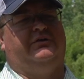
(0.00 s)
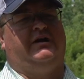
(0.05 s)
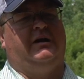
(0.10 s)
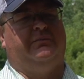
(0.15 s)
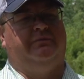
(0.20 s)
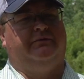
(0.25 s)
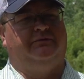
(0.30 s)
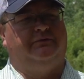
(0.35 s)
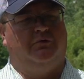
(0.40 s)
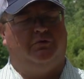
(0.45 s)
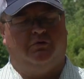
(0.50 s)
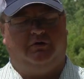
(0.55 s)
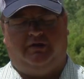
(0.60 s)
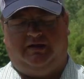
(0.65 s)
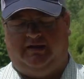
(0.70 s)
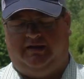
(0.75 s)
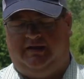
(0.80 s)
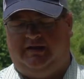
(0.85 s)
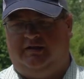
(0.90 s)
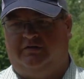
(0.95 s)
out before
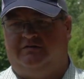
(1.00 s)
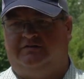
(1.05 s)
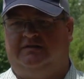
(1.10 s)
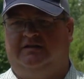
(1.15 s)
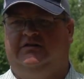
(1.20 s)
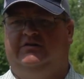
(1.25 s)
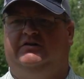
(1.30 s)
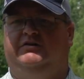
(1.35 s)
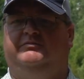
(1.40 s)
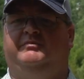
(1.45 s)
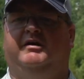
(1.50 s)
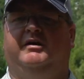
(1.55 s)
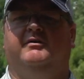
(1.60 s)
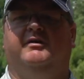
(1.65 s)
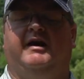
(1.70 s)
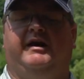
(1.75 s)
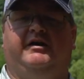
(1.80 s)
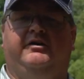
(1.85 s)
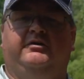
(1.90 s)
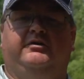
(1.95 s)
it enters into Big
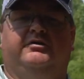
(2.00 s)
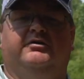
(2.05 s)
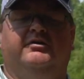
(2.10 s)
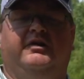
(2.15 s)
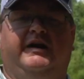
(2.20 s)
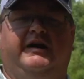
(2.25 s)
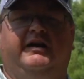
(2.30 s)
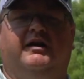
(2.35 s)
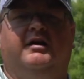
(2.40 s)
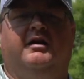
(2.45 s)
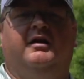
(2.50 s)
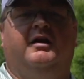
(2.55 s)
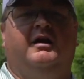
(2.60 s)
Raccoon Creek.